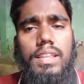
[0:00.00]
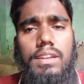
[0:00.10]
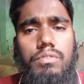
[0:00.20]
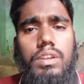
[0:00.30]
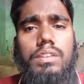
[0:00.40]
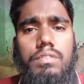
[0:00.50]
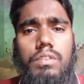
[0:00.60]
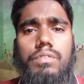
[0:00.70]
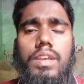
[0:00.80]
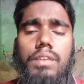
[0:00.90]
that's why it's
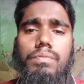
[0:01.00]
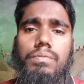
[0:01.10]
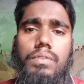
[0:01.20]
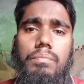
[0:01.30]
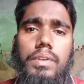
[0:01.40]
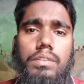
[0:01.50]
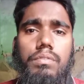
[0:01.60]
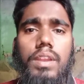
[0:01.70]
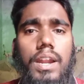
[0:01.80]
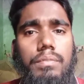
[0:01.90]
also helpful for me
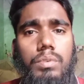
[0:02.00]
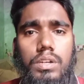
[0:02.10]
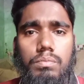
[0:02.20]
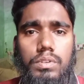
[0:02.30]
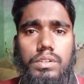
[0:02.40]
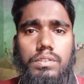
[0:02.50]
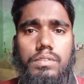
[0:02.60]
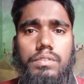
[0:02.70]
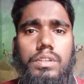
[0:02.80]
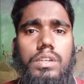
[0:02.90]
to learn
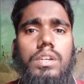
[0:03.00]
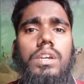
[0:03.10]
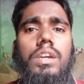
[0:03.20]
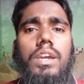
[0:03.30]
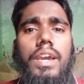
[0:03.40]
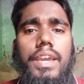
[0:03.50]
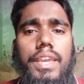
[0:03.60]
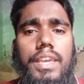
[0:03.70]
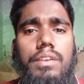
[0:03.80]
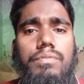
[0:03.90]
vocabularies.
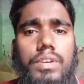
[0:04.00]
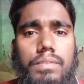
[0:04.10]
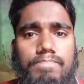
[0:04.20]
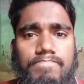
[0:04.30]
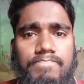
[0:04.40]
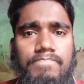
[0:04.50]
Even